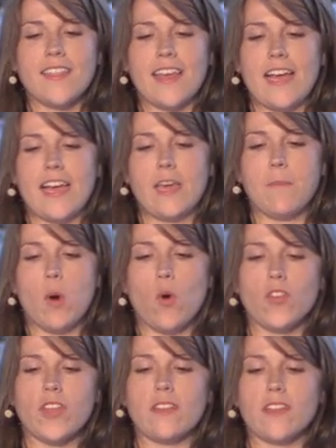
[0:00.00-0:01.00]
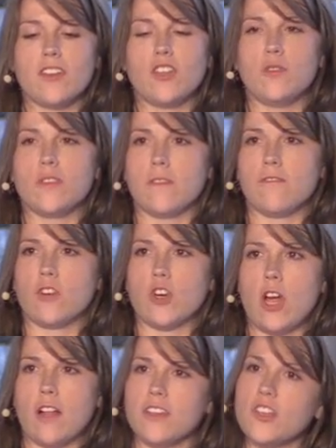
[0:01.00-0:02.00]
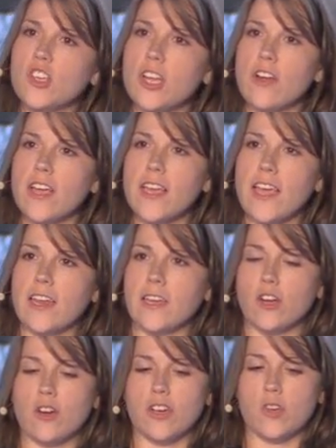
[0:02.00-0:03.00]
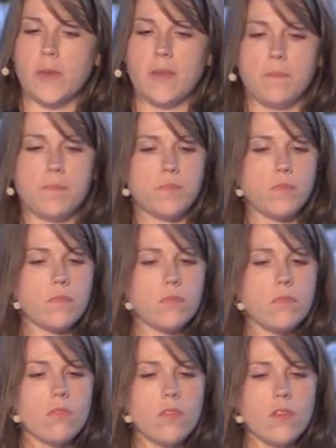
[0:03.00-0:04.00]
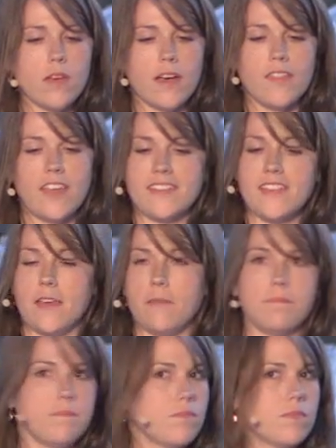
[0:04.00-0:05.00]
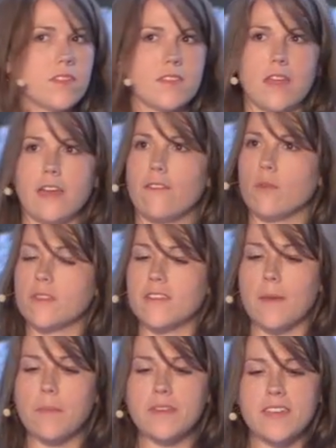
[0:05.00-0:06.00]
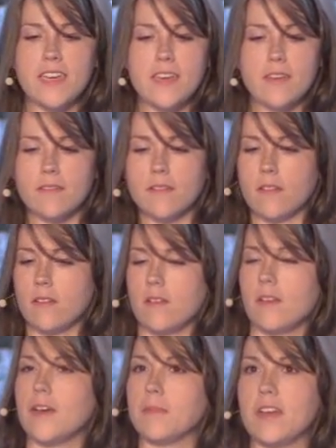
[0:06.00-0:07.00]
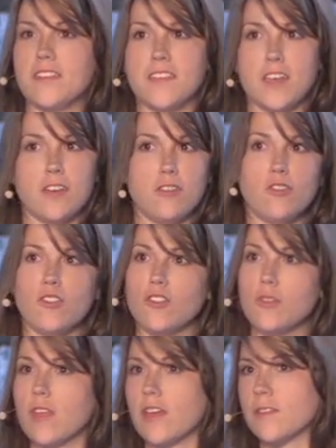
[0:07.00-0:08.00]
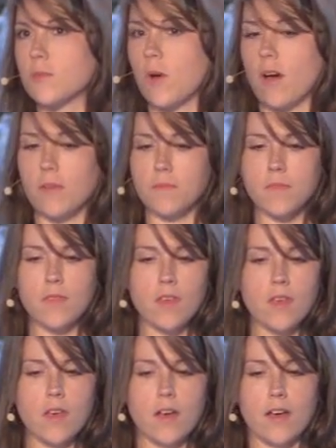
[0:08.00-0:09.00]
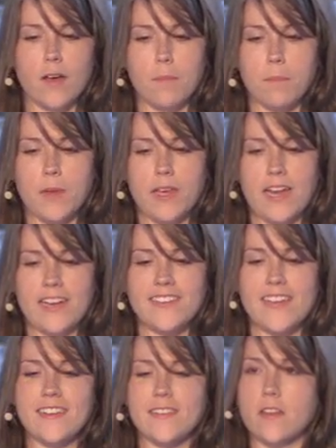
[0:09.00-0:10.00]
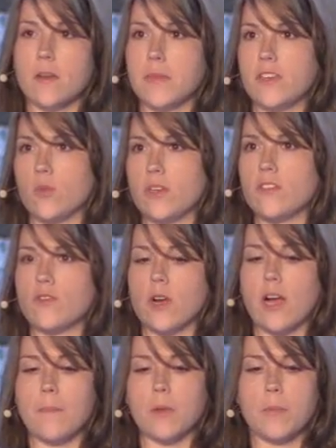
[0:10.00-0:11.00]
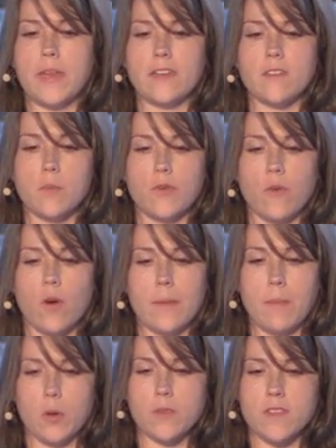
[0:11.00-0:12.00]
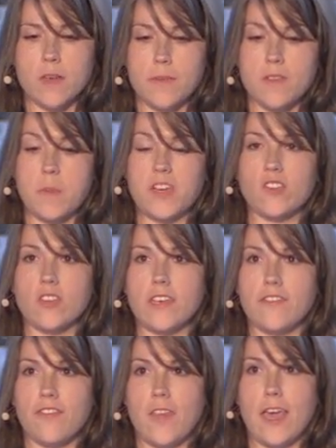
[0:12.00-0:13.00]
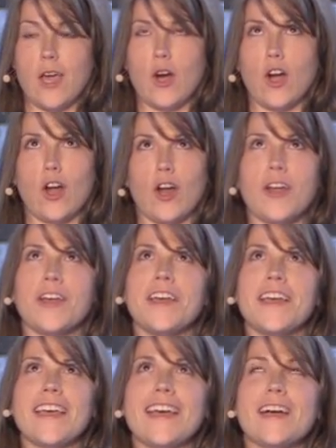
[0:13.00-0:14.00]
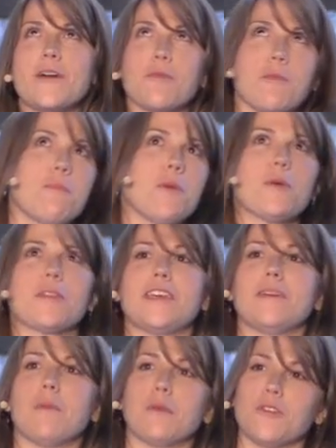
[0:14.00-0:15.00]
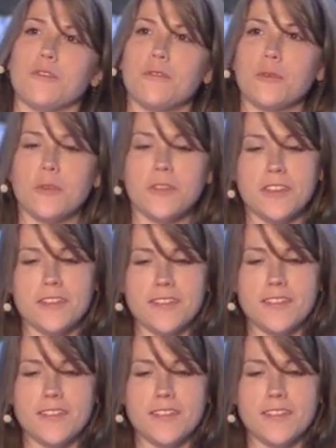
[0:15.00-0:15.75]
that I am only allowed to use it for knowledge sharing and encouragement. That's it. It's not everyone's cup of tea. I'm not saying you should do that as well. But I tend to sit on my tweets for a couple of minutes before I post them, especially if they are remotely emotion-fueled.